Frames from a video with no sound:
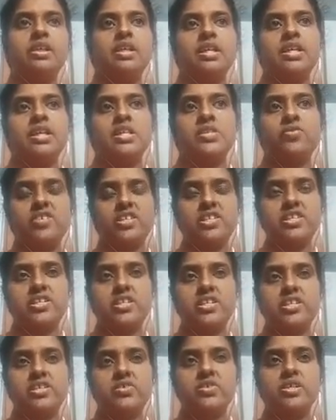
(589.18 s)
As we
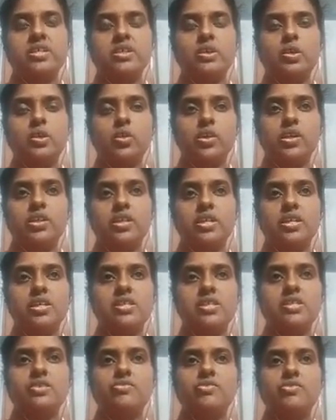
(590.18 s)
discussed in lower
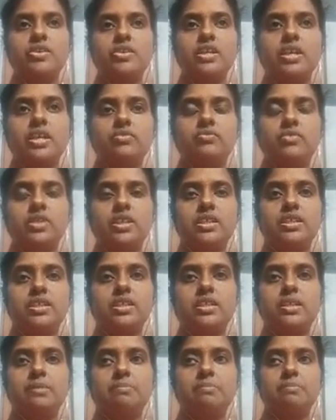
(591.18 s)
case, it will convert the
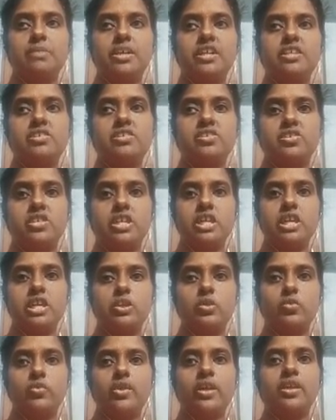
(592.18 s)
complete string
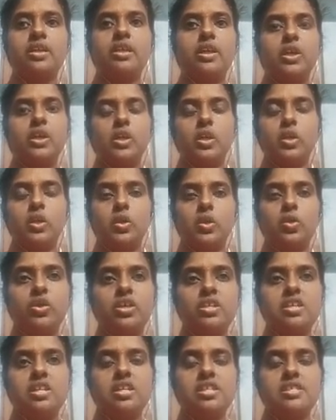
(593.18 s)
into an
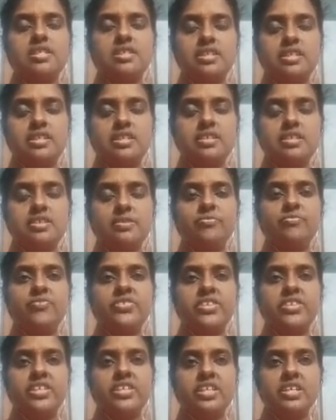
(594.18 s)
lower case letter.
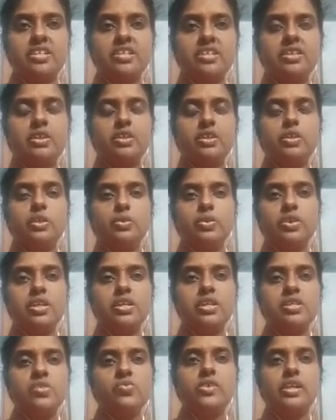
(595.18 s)
Here U
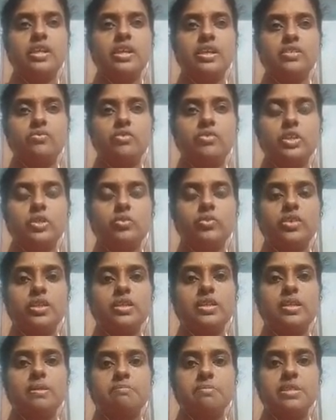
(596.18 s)
case will convert your
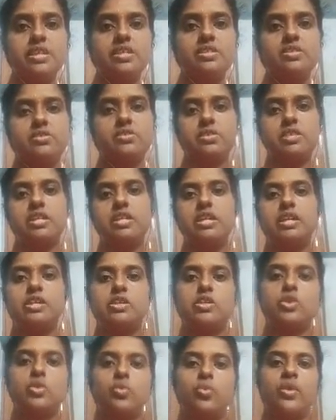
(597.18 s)
complete string
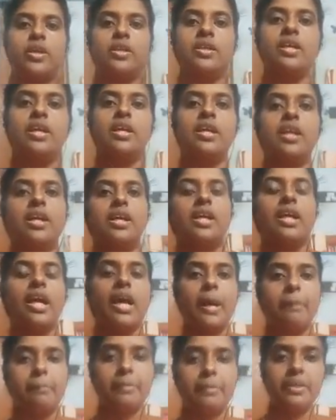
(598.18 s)
into an
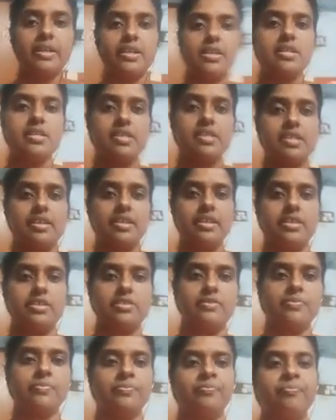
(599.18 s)
uppercase
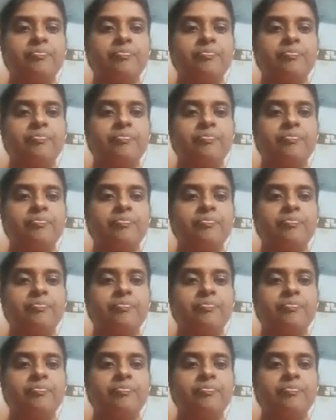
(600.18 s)
letter.